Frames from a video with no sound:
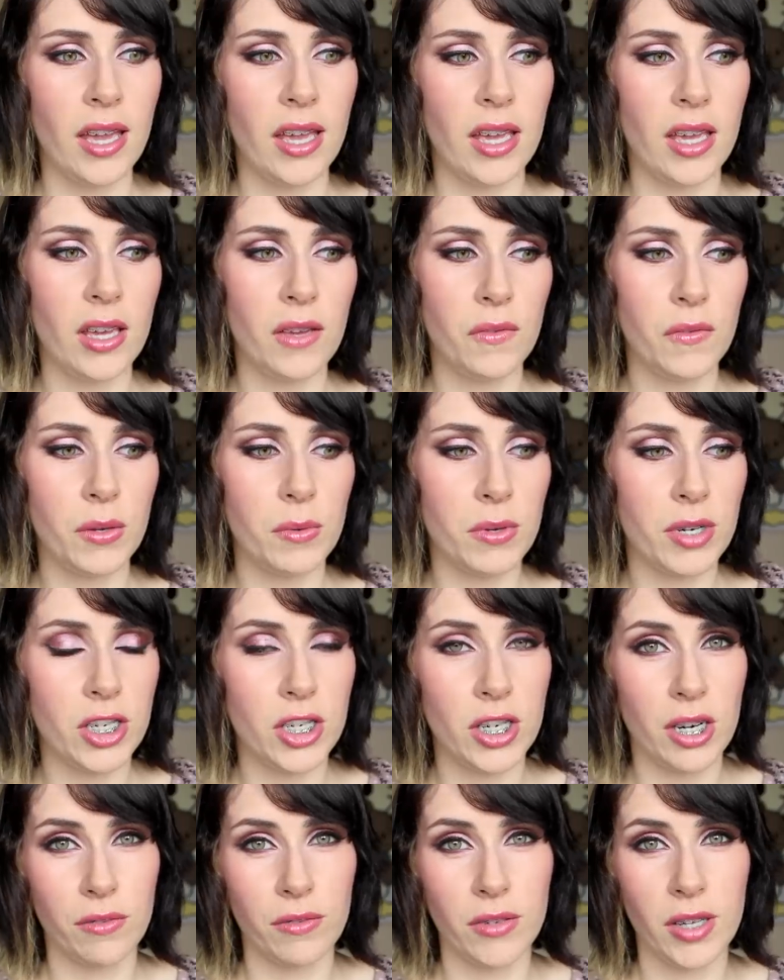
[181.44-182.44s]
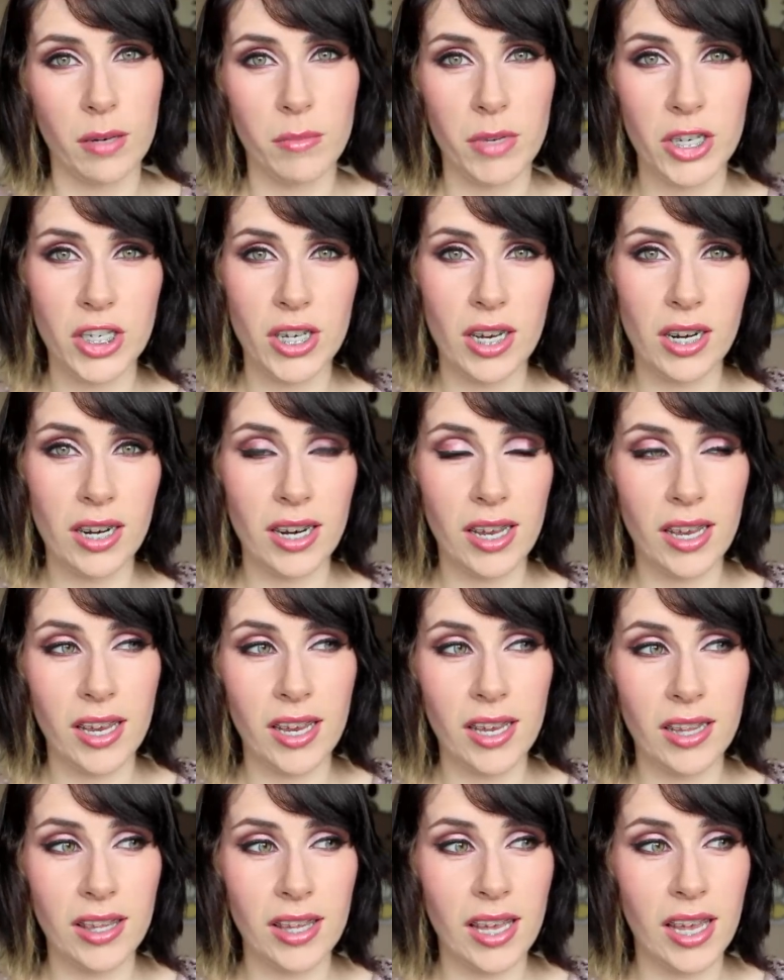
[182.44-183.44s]
if you want to check for that on my channel.
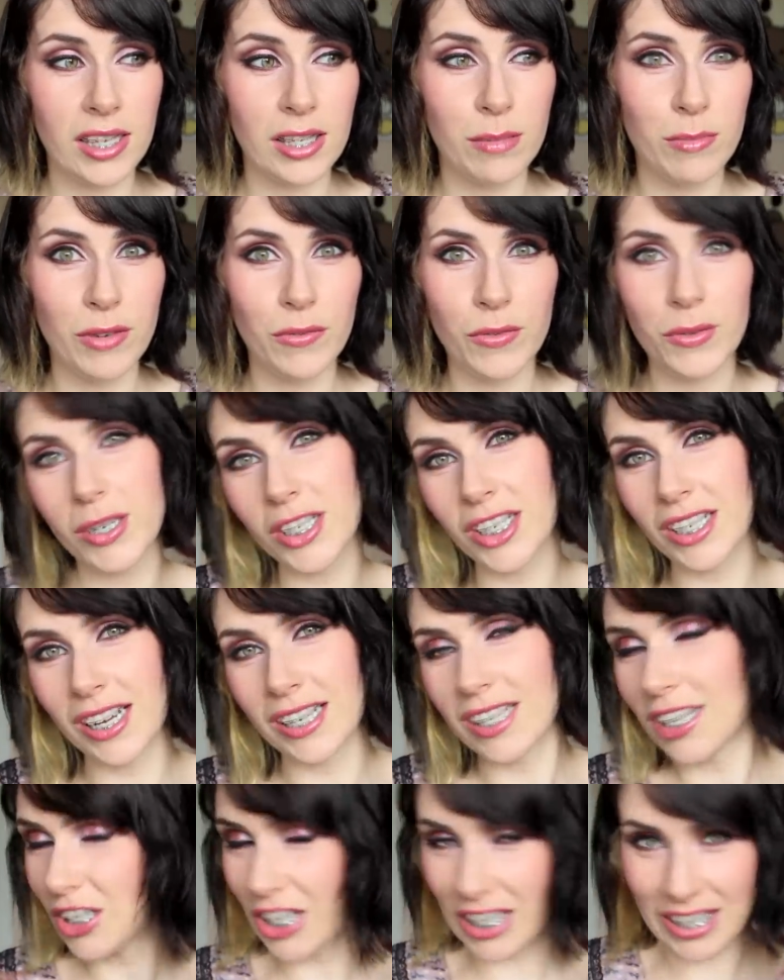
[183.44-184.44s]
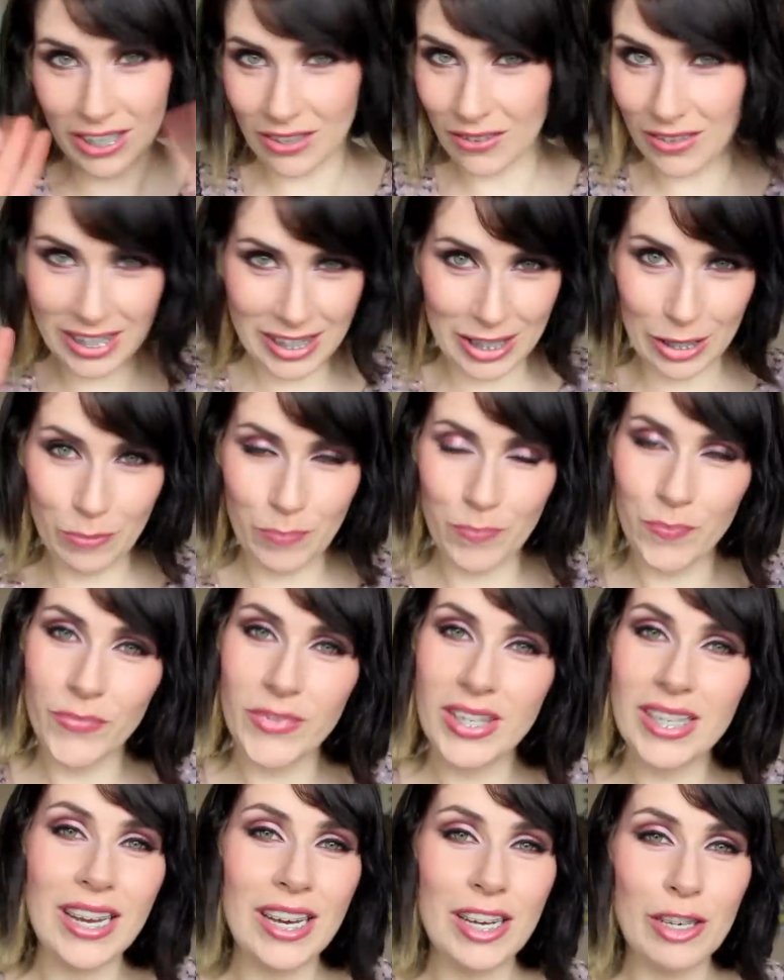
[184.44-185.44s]
And thanks a million for watching, guys. I'll chat to you all really soon.
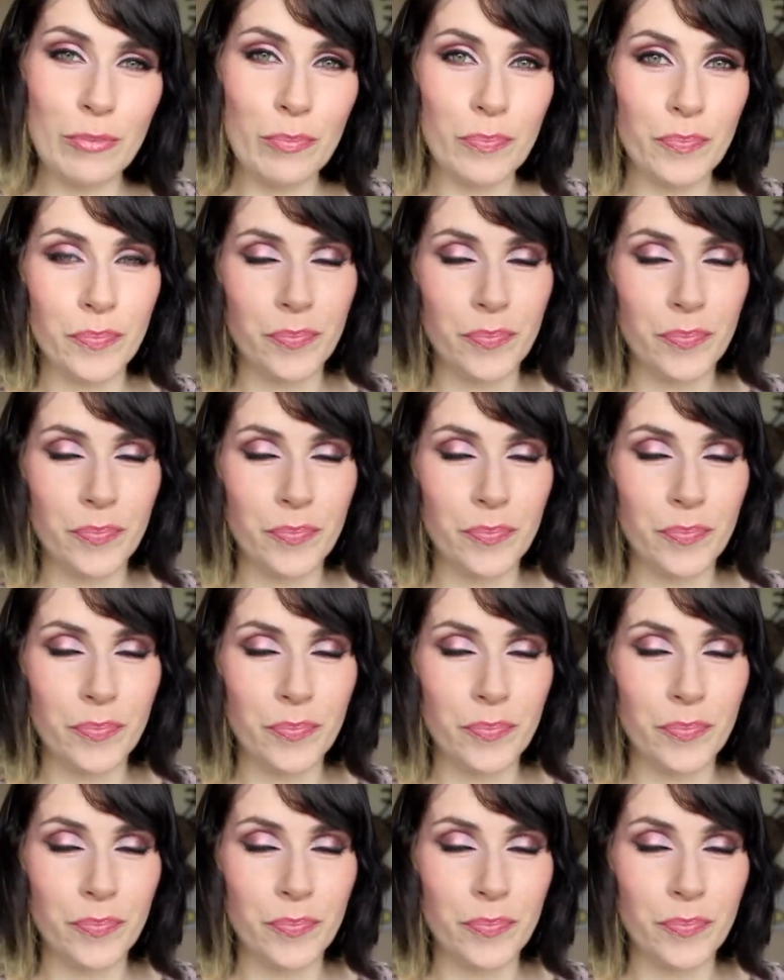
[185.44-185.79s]
Salam.